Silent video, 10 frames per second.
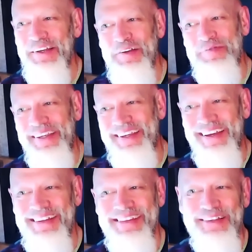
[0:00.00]

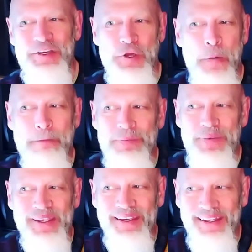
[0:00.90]
Because
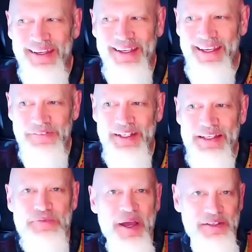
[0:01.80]
if it
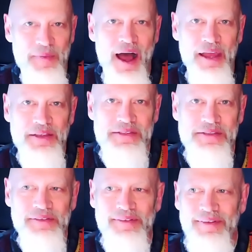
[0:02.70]
is my demise,
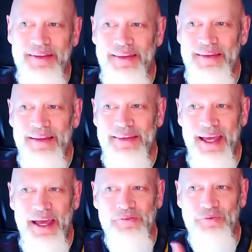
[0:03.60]

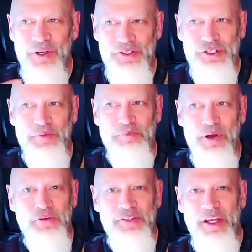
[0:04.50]
then Rich could
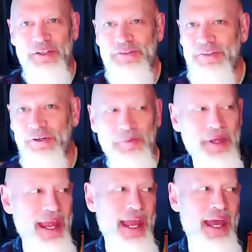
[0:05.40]
post it on YouTube
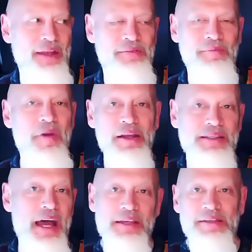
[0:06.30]
and
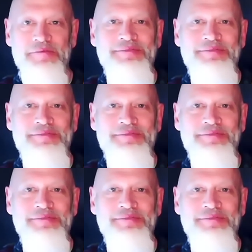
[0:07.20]
monetize it.